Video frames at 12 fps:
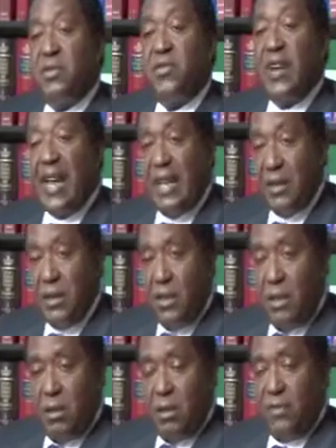fight
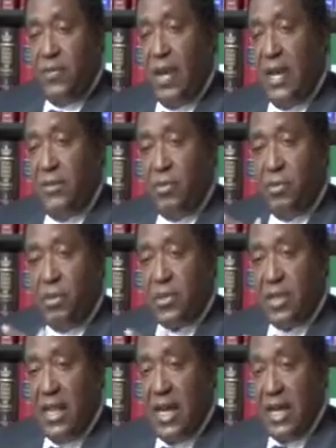or fighting for
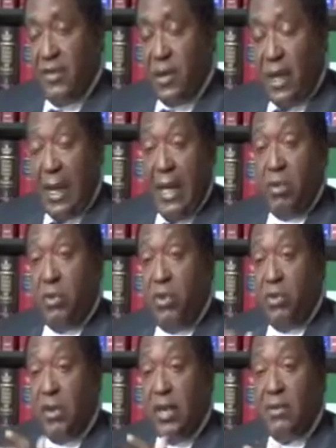his life, and or
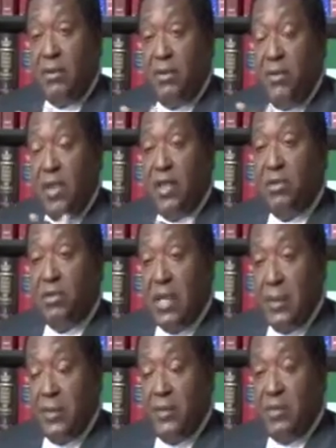you have the
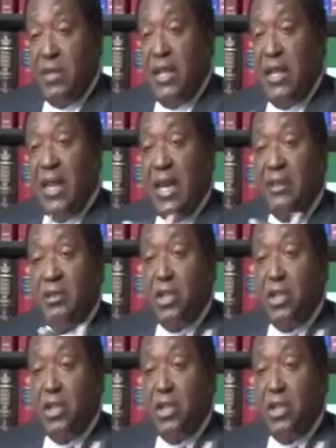videotape of him getting out of the